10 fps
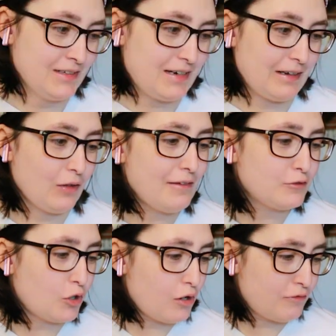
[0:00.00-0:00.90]
I
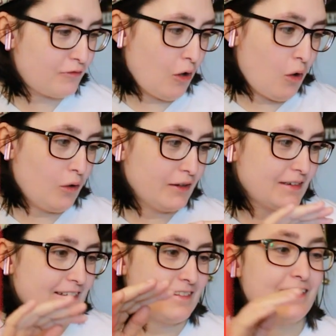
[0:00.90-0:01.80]
left off
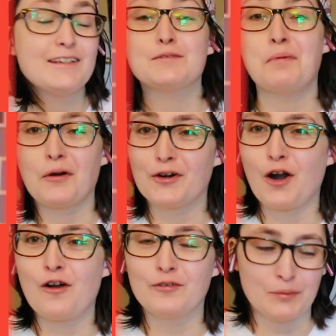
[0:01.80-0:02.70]
on this
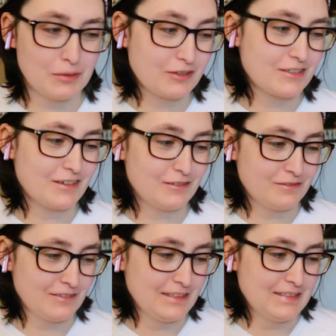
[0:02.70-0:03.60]
part of the
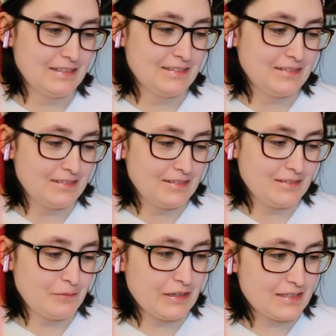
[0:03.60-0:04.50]
bookshelf.
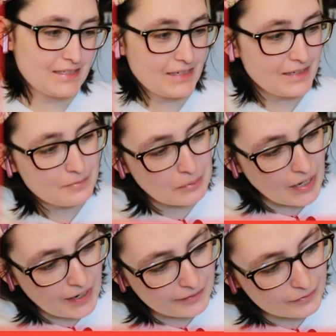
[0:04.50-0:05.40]
We see
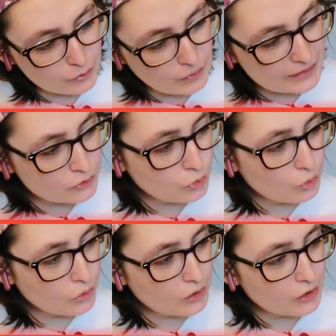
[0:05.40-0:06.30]
behind the red
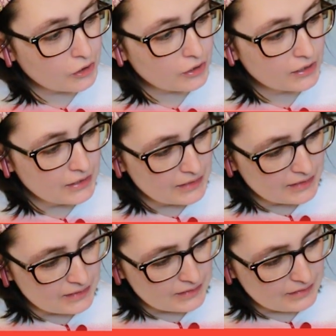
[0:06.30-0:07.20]
door,
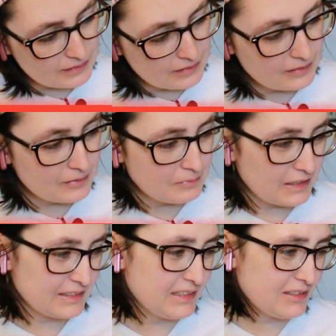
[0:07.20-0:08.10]
um,
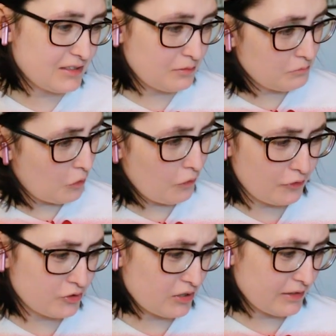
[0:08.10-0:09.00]
I see some
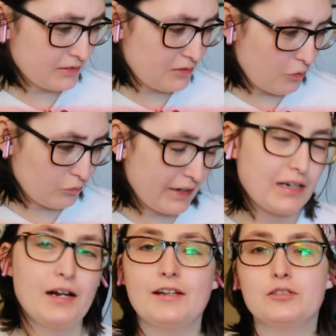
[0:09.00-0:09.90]
authors I don't
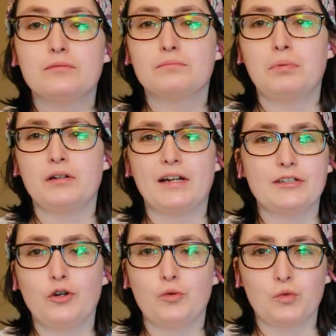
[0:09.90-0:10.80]
recognize, but I
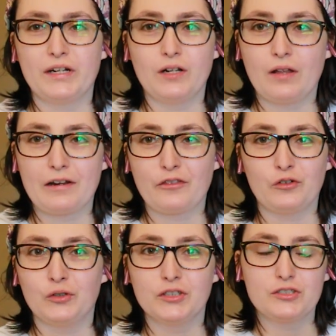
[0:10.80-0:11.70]
don't read a lot of
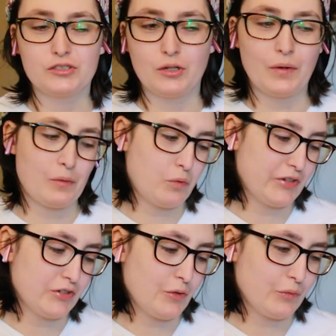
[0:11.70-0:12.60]
thrillers, so I
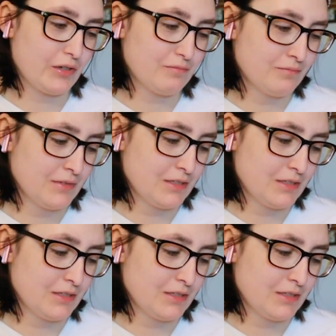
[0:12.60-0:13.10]
wouldn't know them.